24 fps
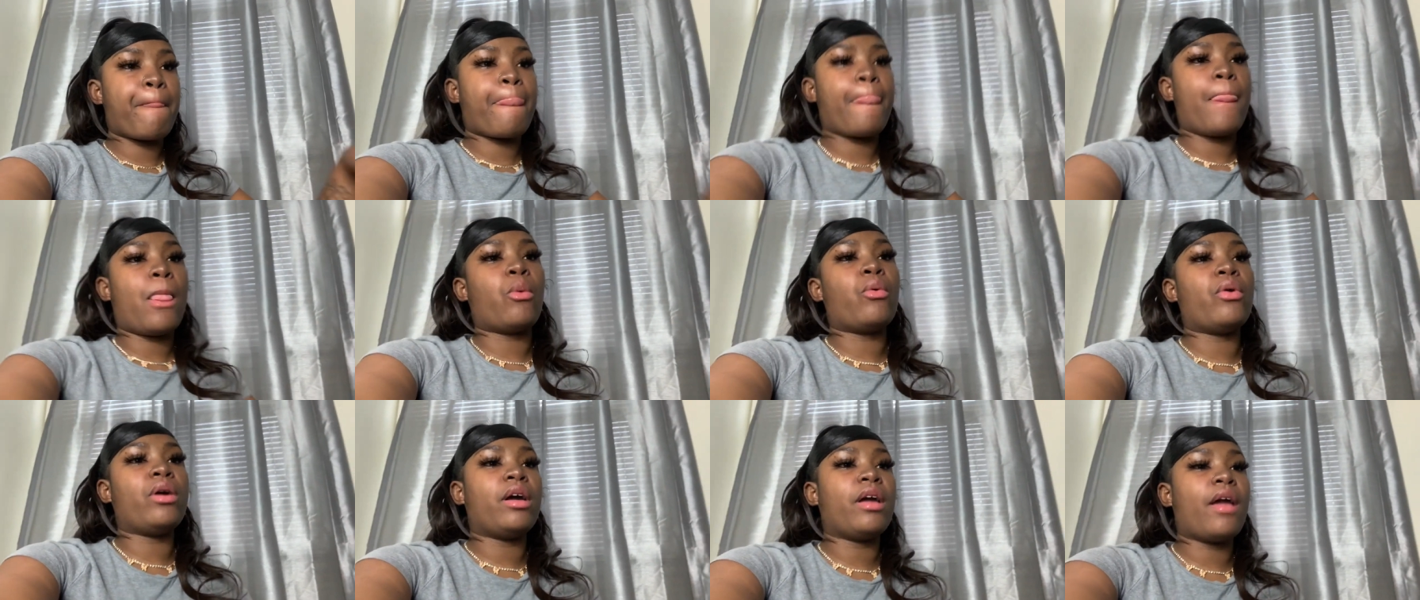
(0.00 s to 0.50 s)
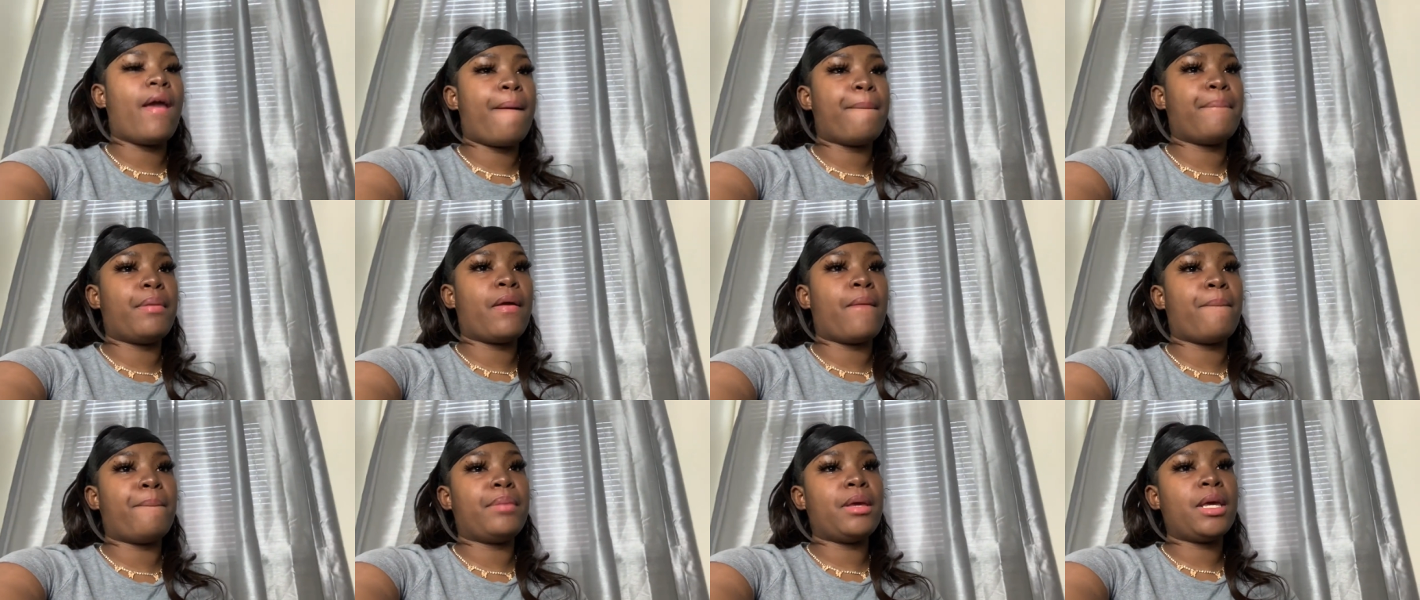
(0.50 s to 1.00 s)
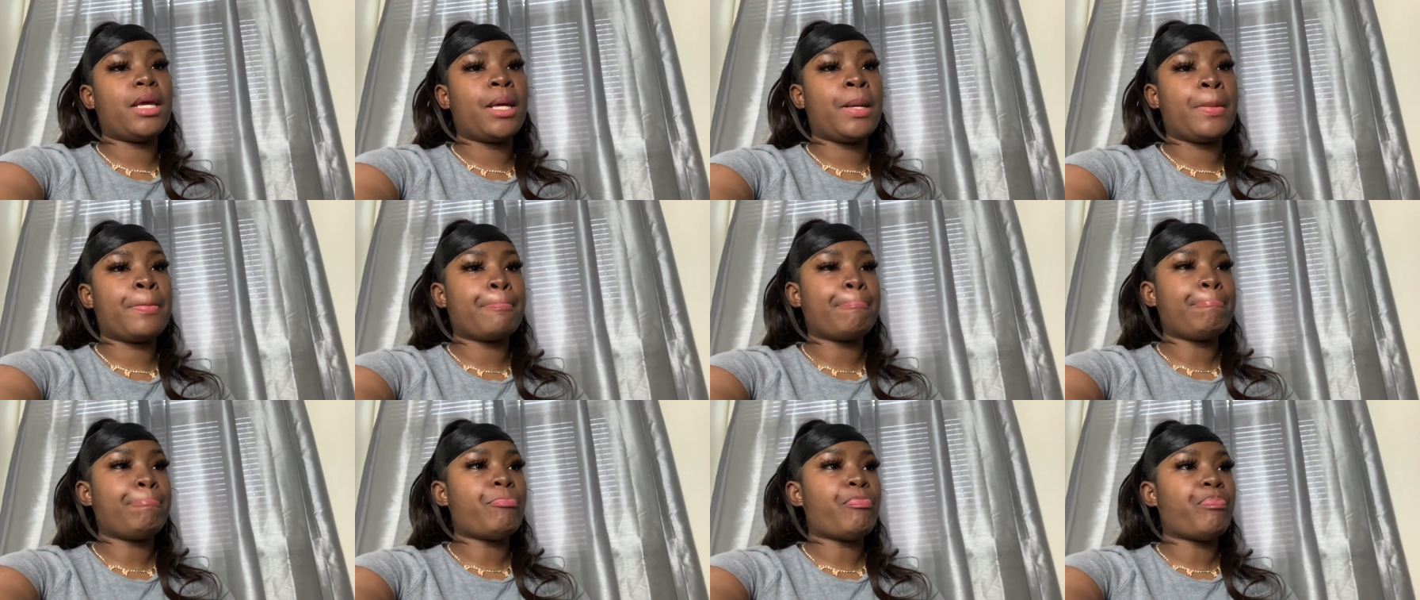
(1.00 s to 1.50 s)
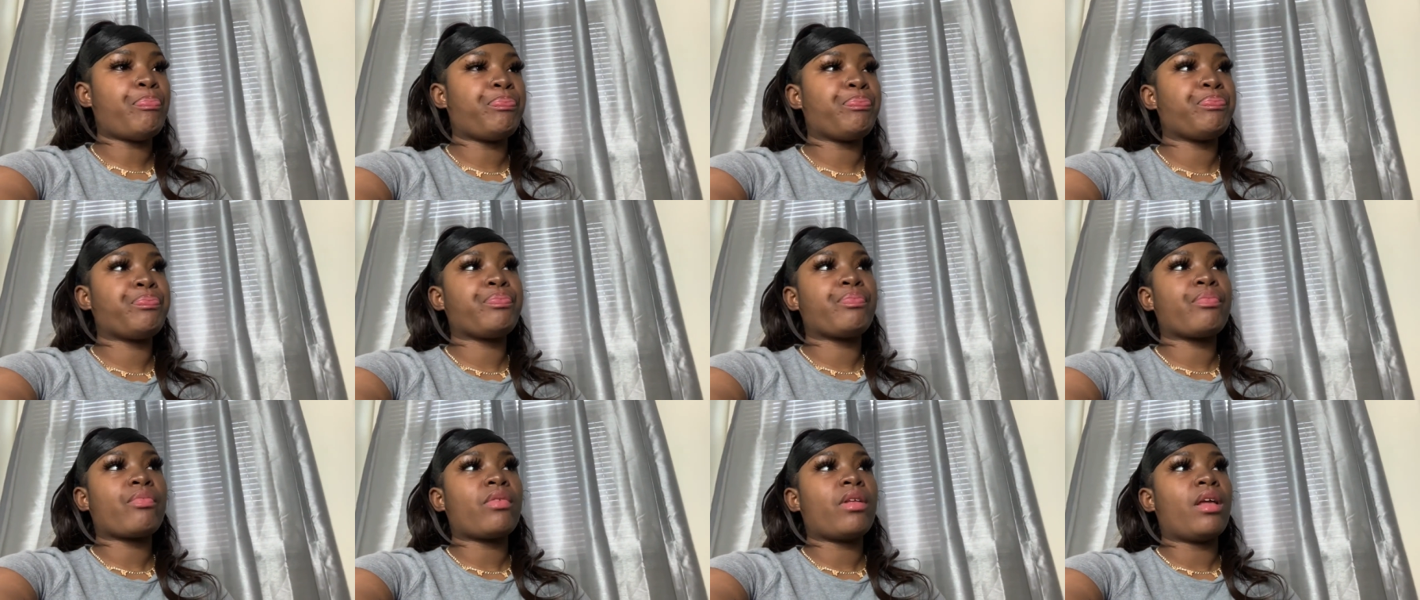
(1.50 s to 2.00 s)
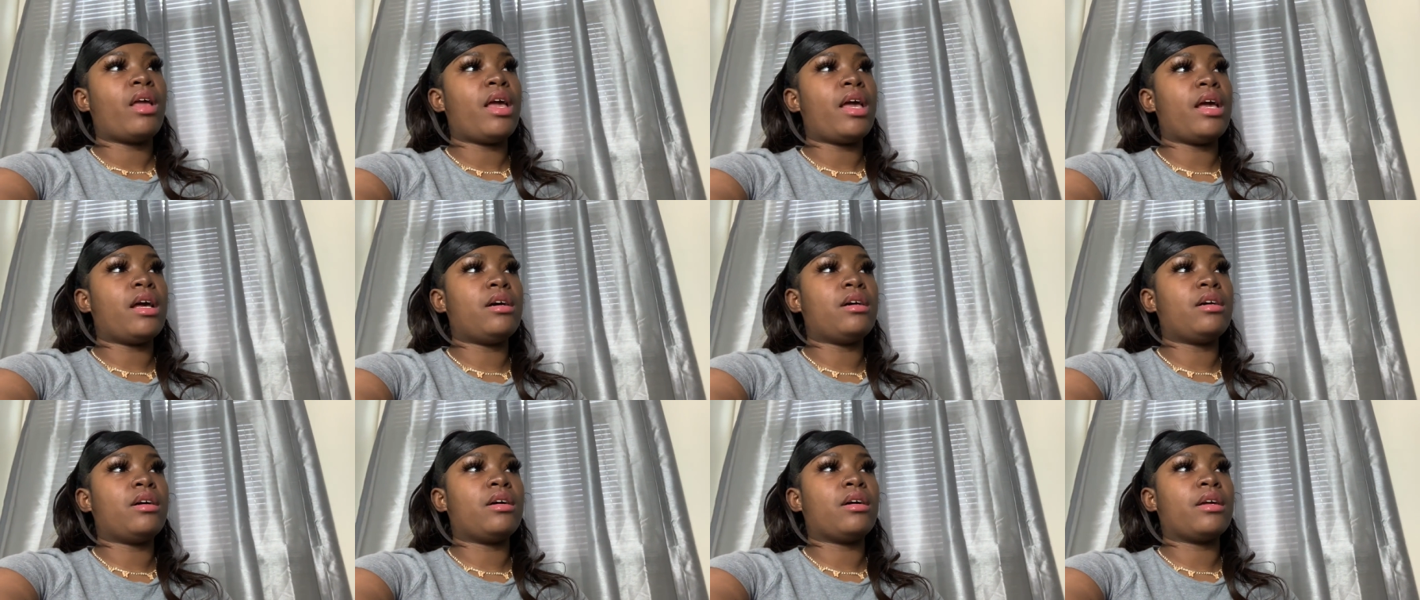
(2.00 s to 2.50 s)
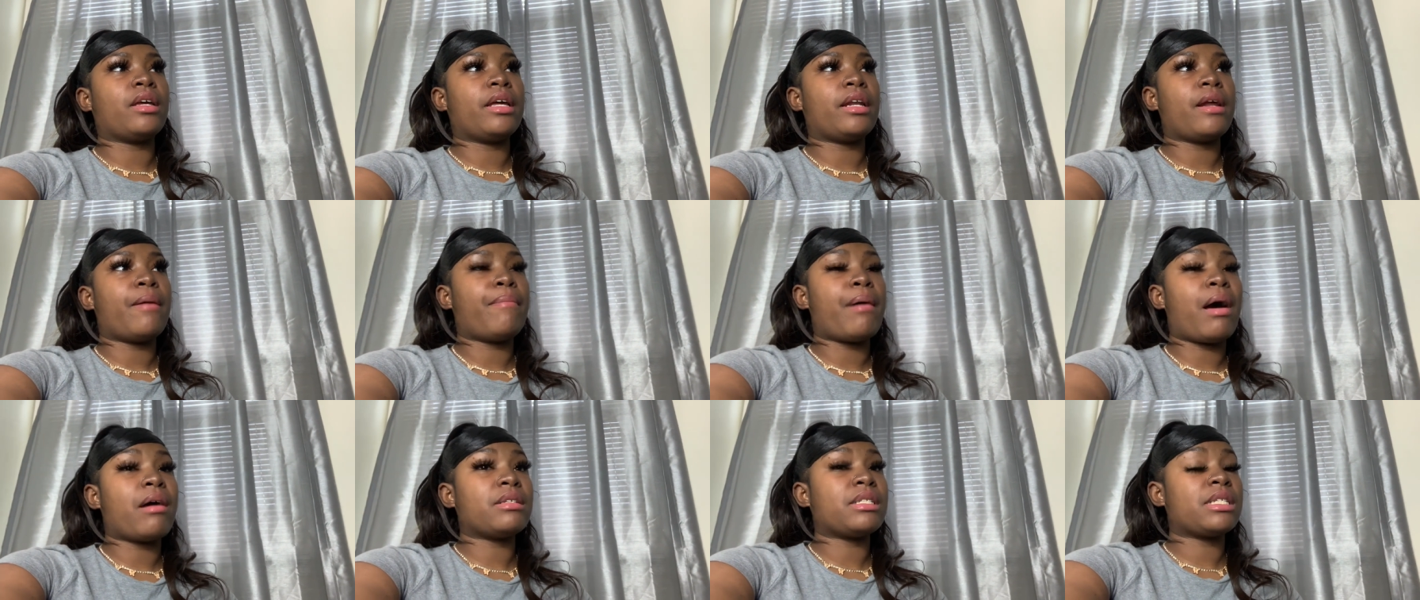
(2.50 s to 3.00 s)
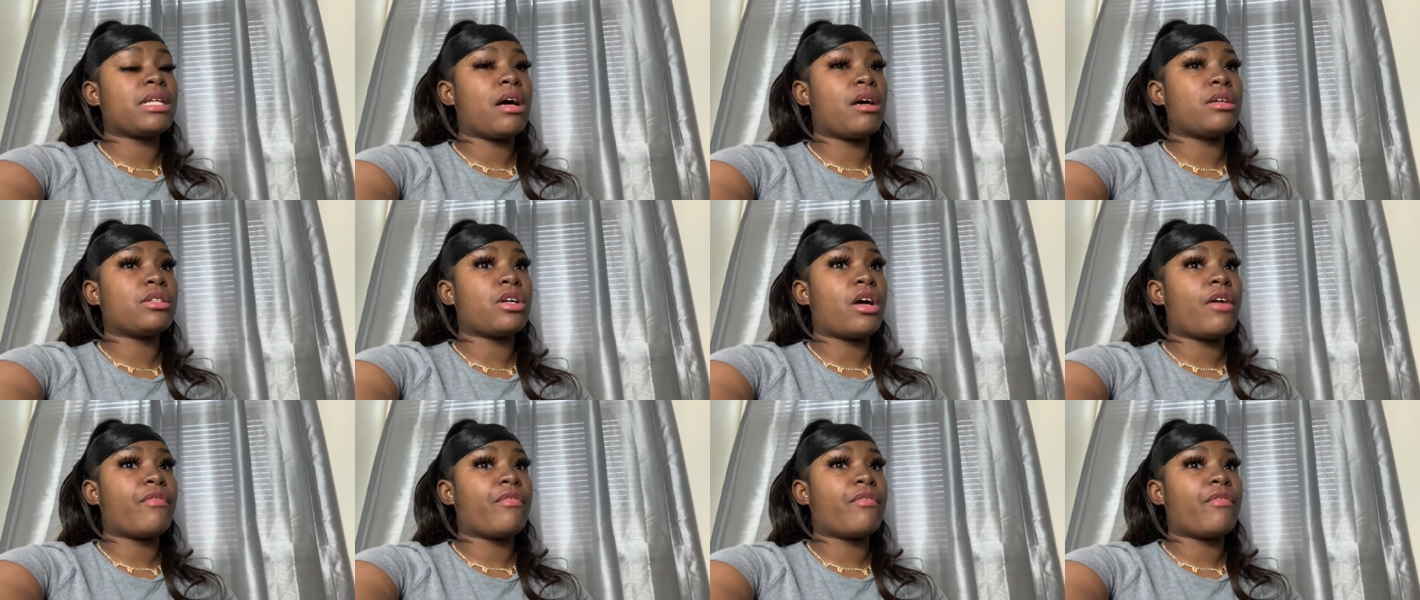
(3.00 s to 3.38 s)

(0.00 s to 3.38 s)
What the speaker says: with Airbnb and get a bounce house off